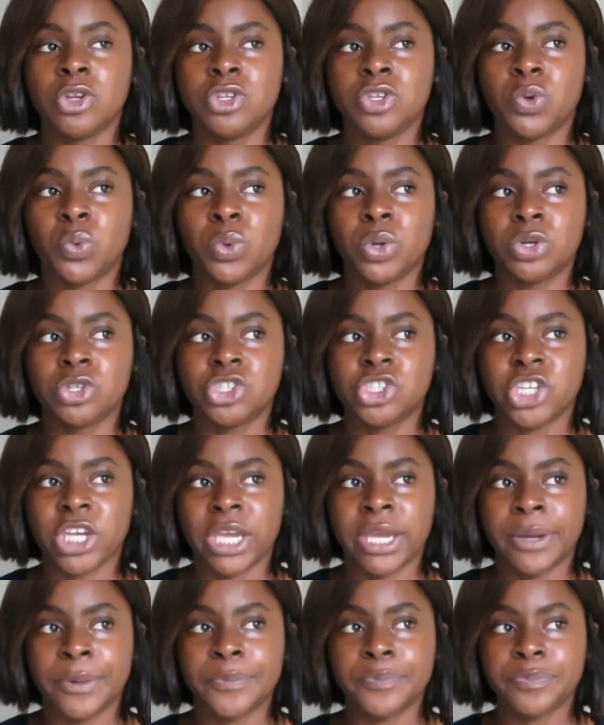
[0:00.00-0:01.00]
a new
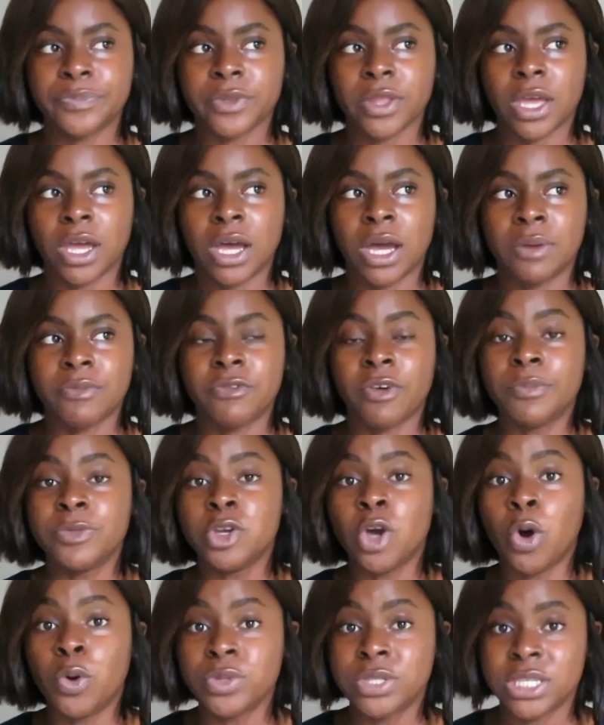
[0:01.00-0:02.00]
wheelchair from
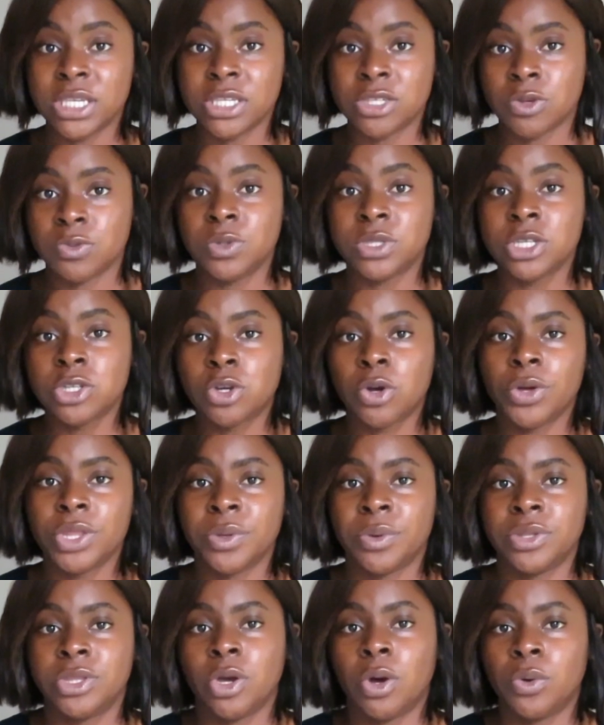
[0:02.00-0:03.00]
the OTs, because we did go
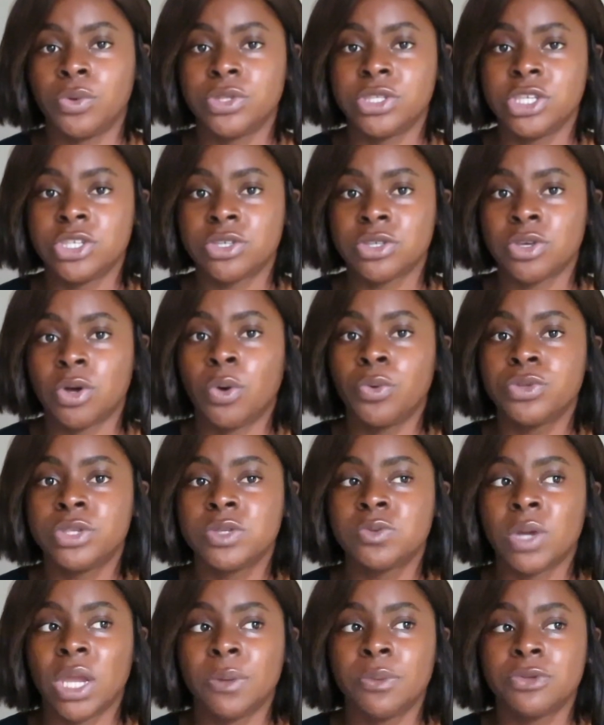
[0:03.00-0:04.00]
there with the OTs, so the
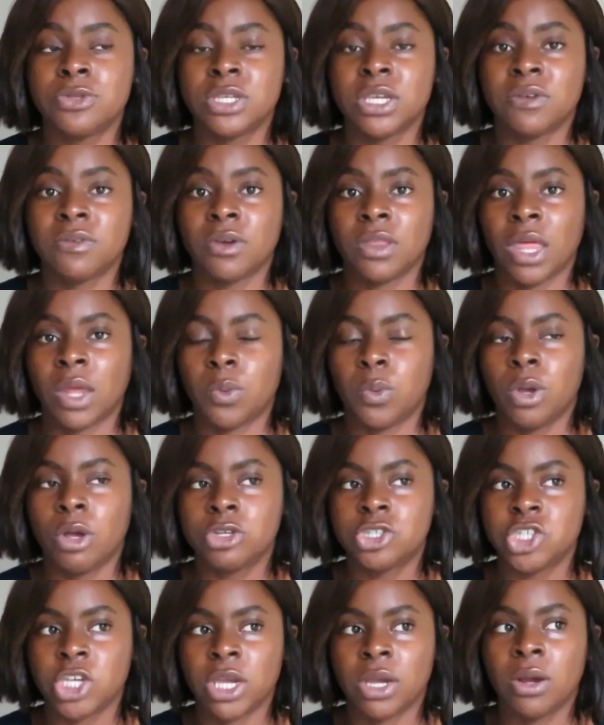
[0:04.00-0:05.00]
OTs were able to give her that
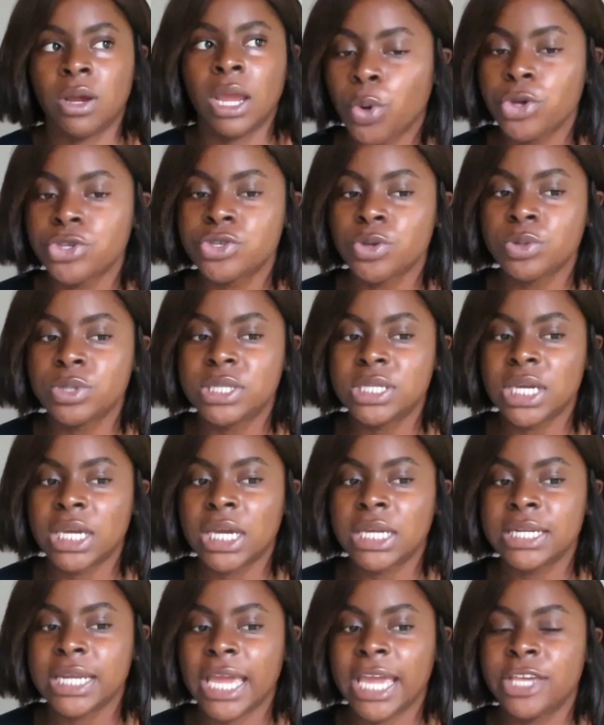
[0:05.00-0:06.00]
wheelchair. We also
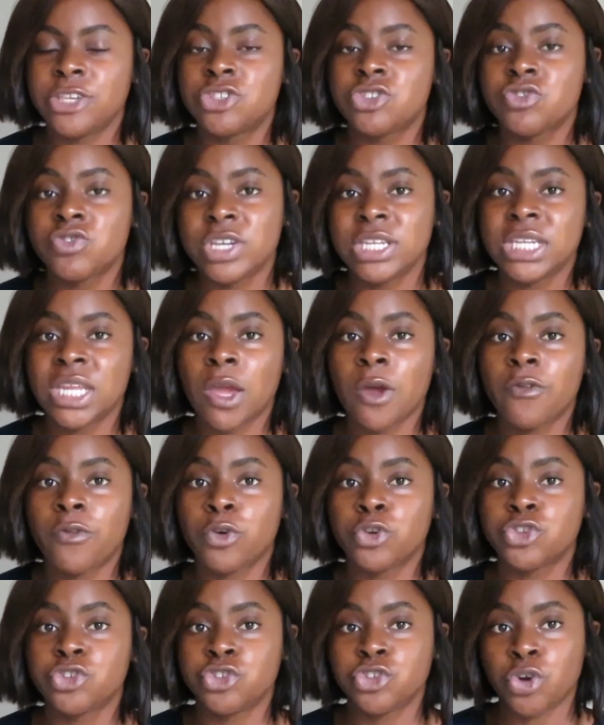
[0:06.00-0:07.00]
did a screening
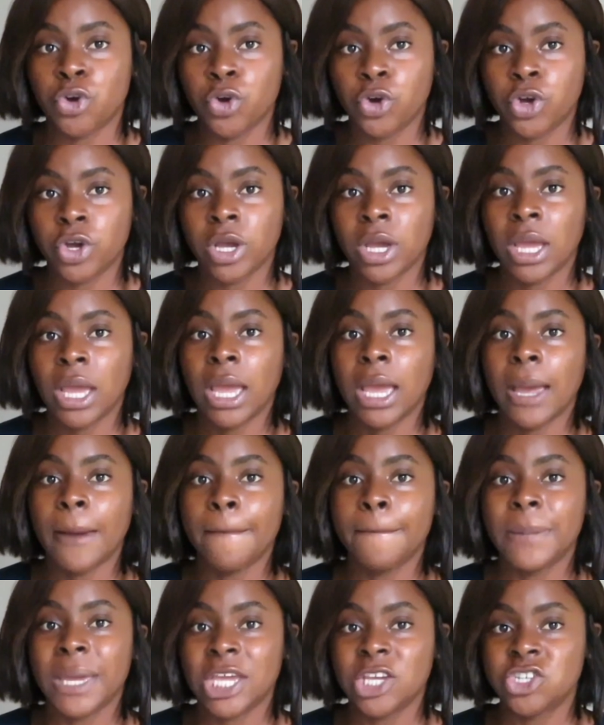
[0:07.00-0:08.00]
for stroke
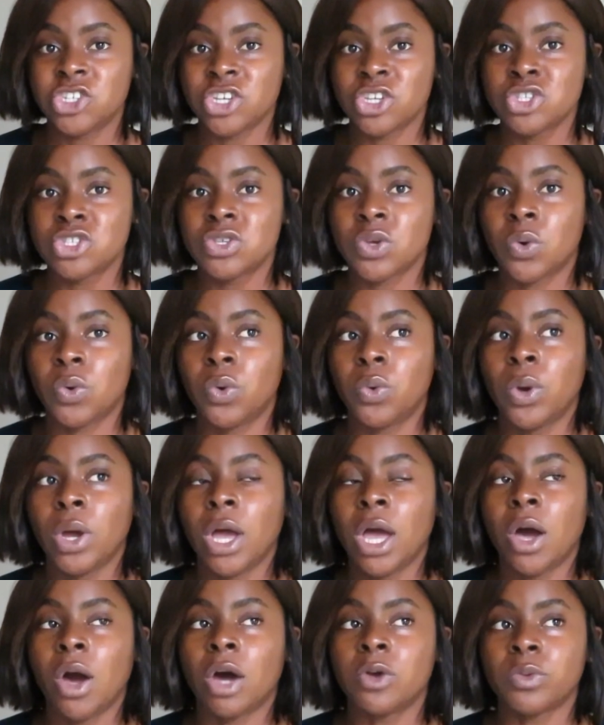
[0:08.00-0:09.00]
patients. So
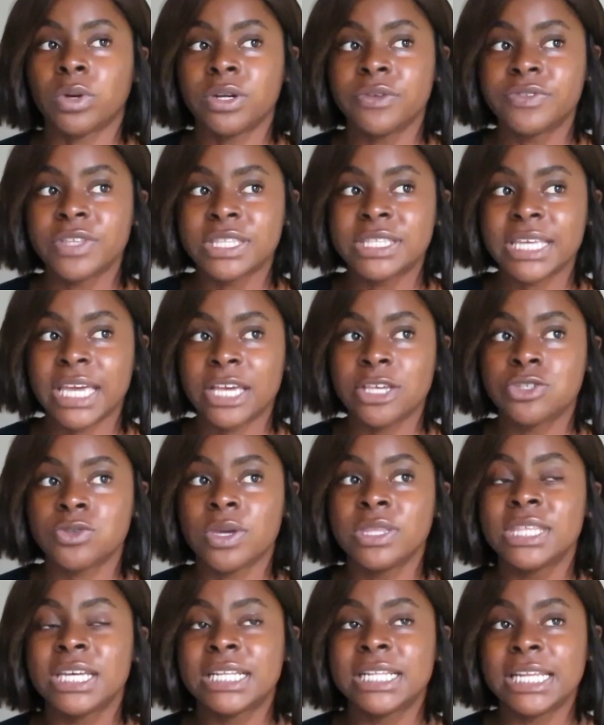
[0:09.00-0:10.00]
on one of the days, so
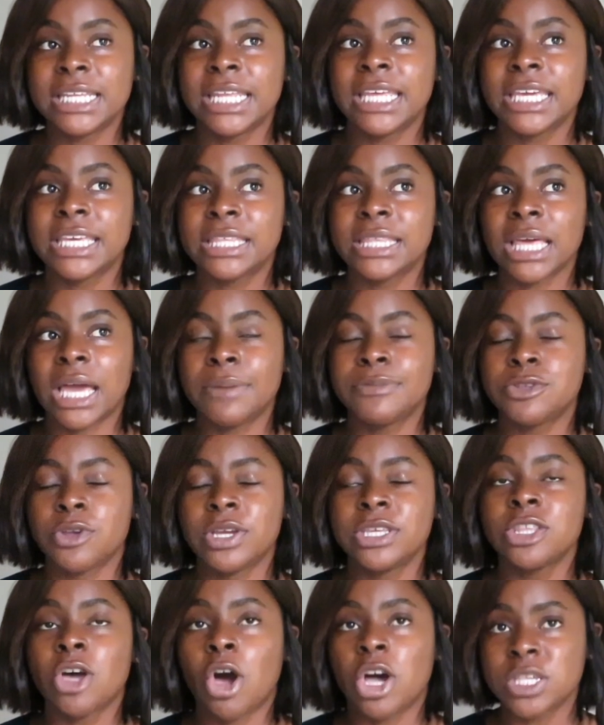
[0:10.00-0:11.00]
in the clinic,
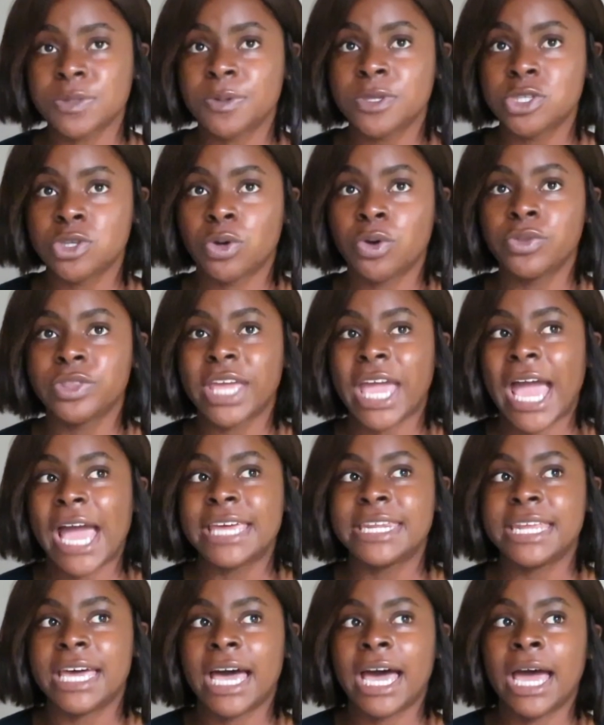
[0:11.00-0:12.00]
in the hospital, they
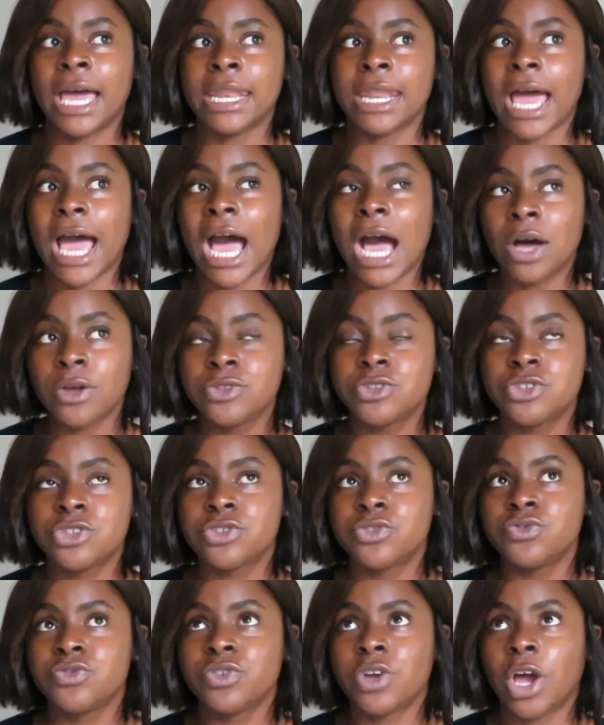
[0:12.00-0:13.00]
had an
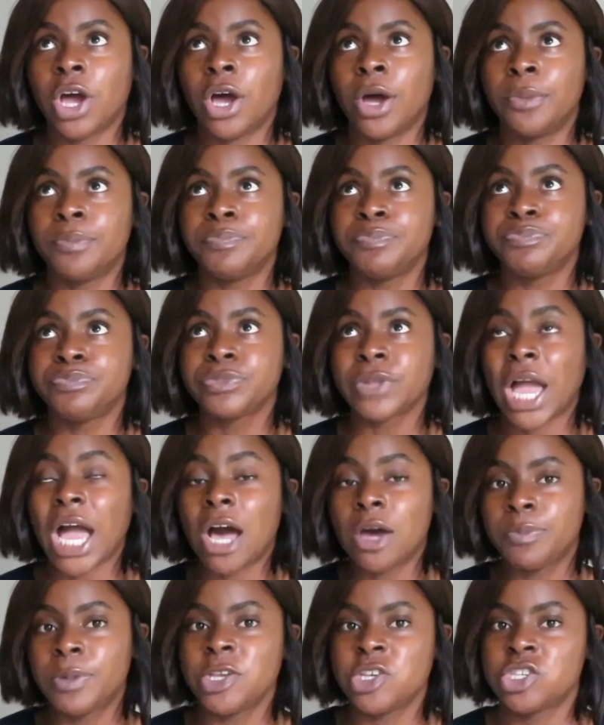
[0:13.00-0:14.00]

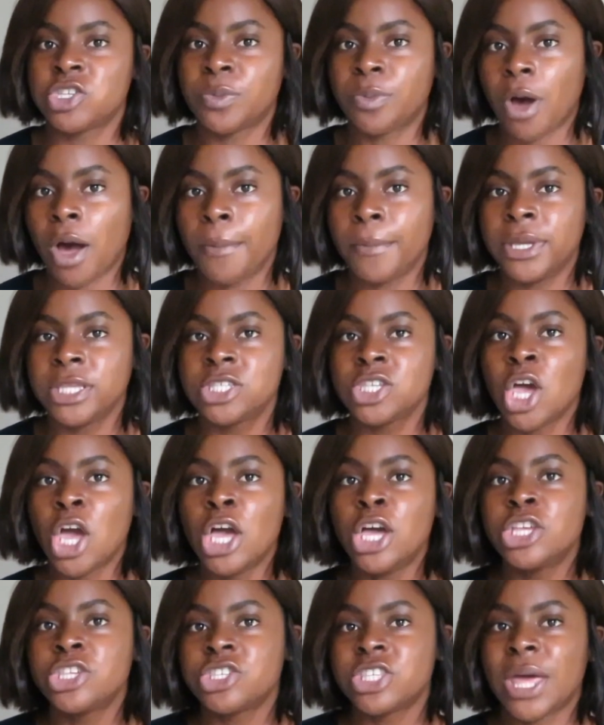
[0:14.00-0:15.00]
outpatient department.
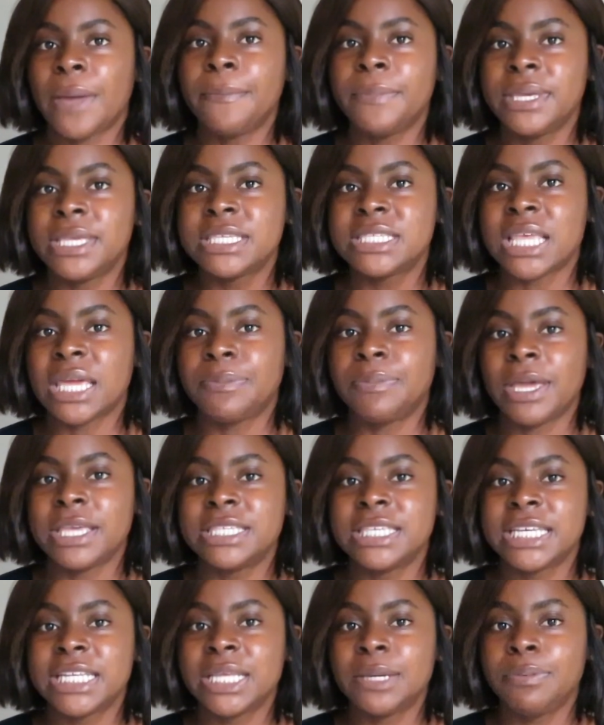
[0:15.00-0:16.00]
So that means that
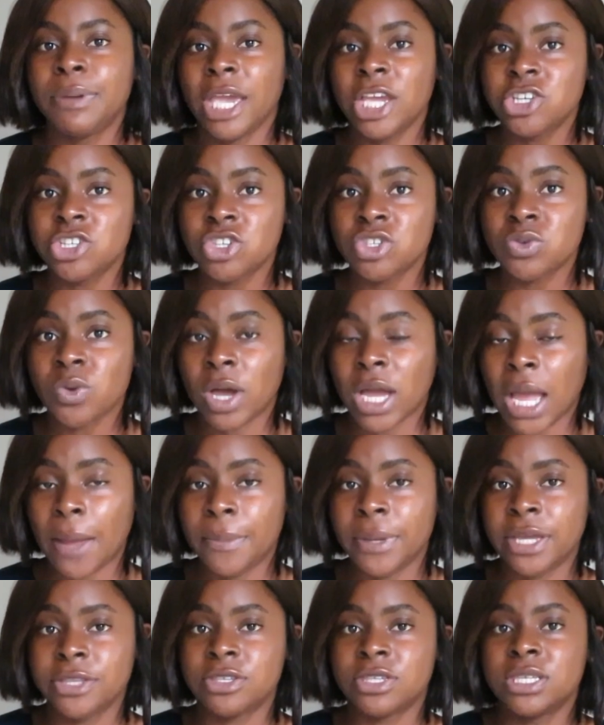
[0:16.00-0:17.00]
basically patients who are
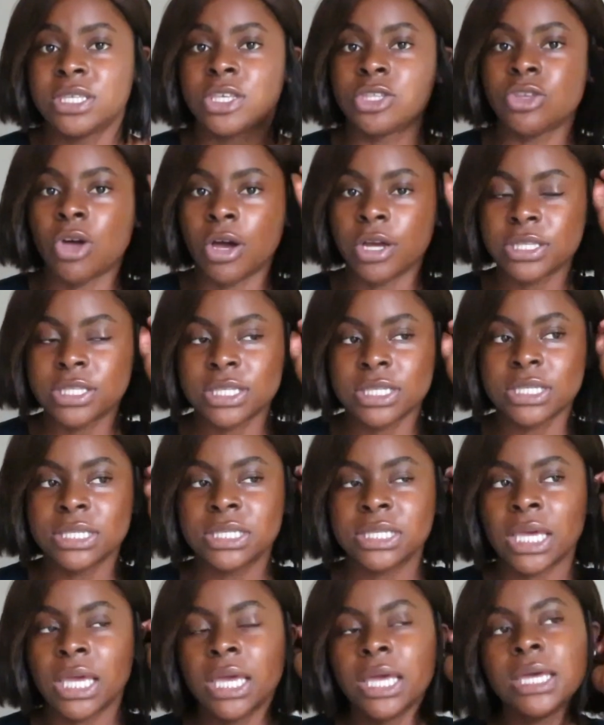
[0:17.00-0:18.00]
coming in to see the
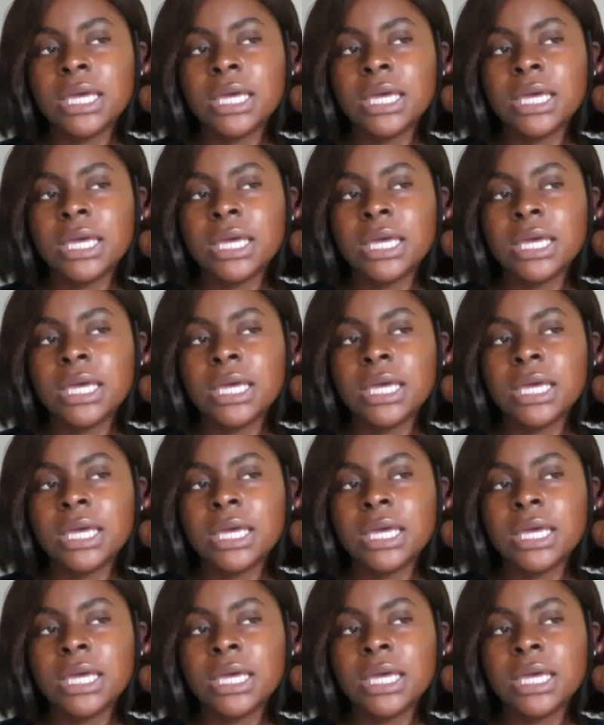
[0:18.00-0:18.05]
doctors,